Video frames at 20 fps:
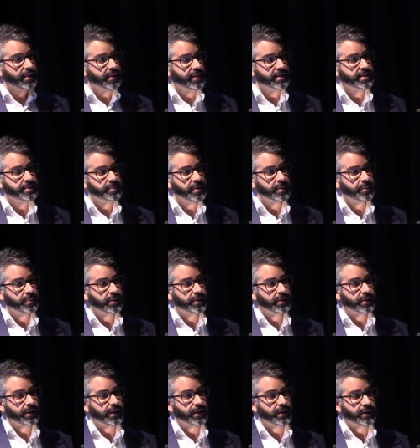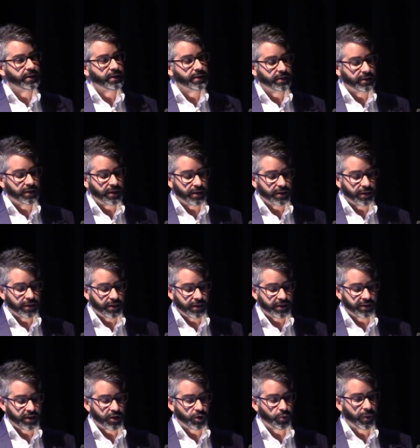these people in the
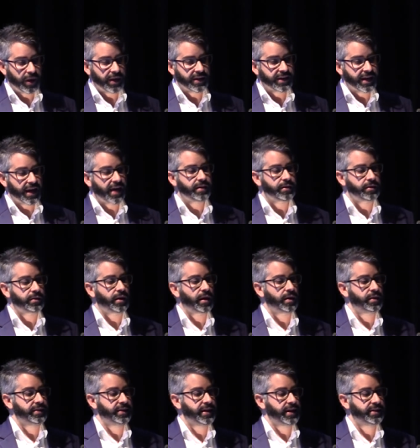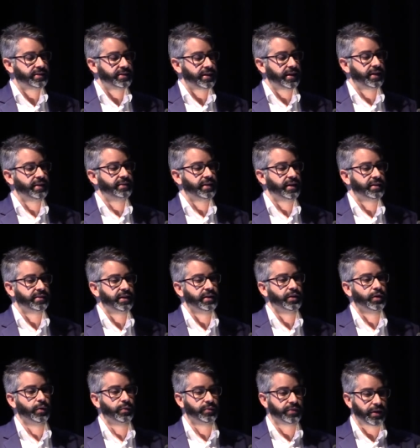UN gather our data, and then they
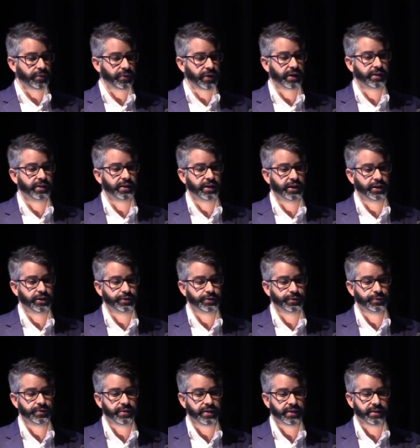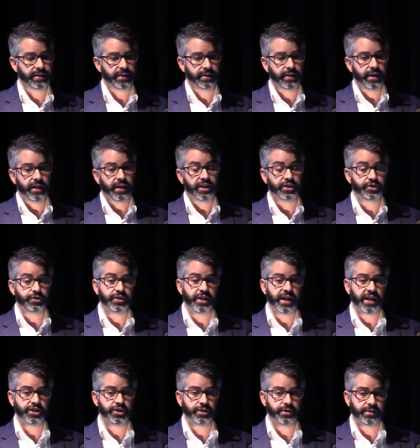go directly into the
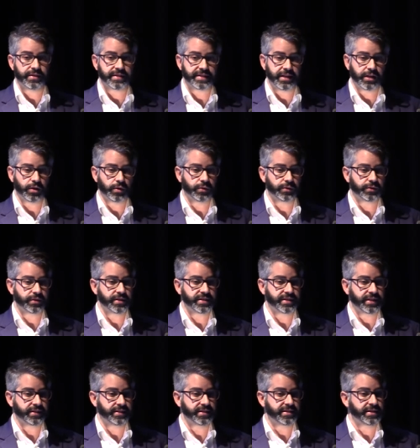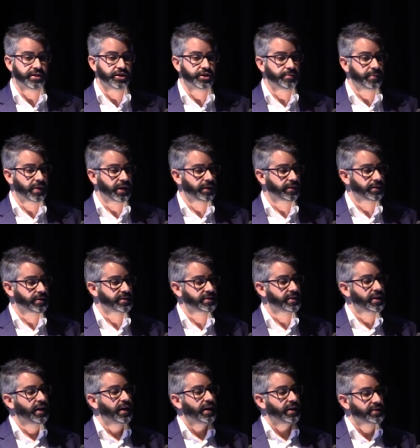international stakeholders and decision makers.
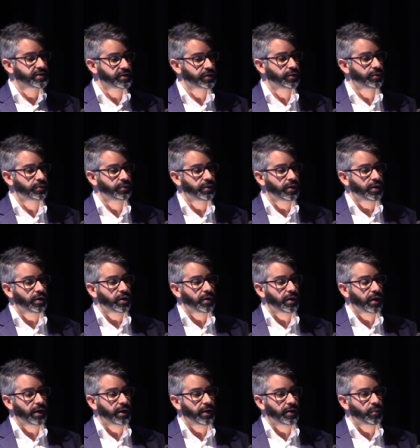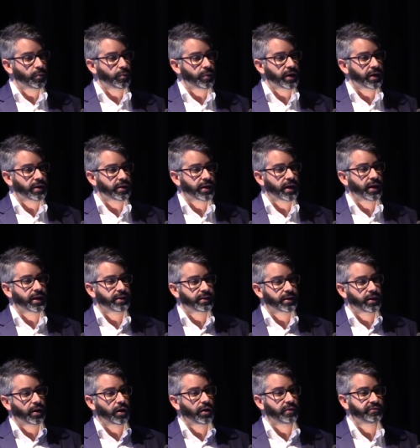So we are kind
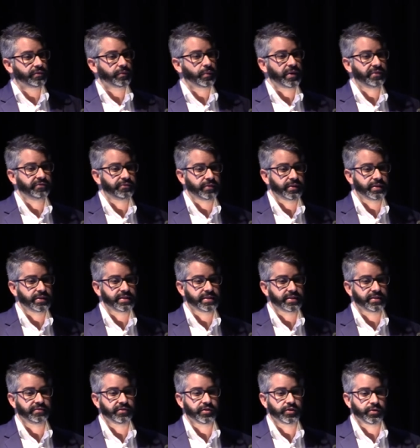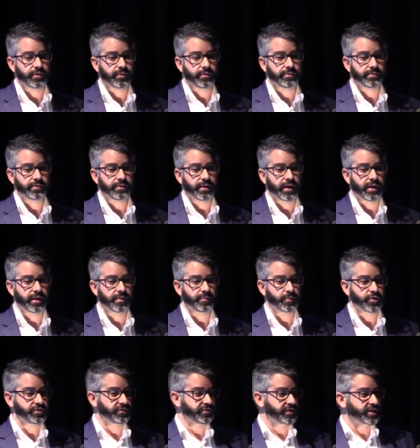of a reference, even though
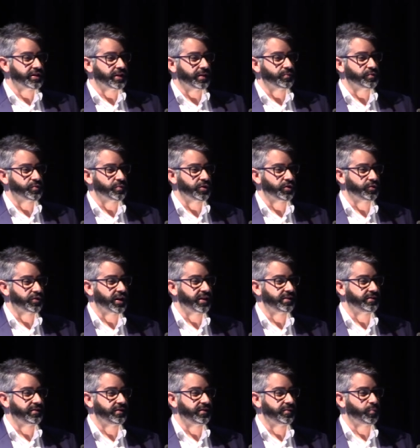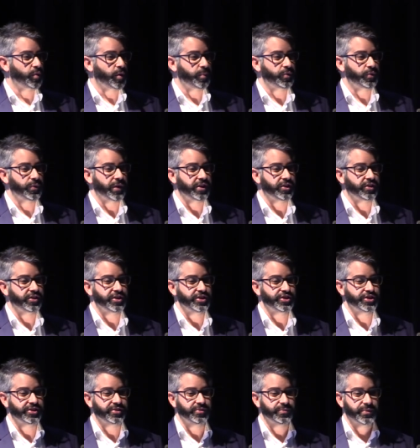most of the times we don't get the proper
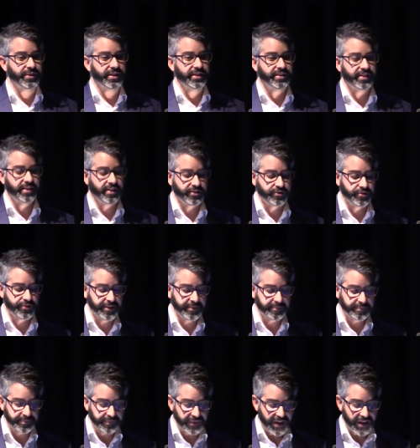recognition within the country.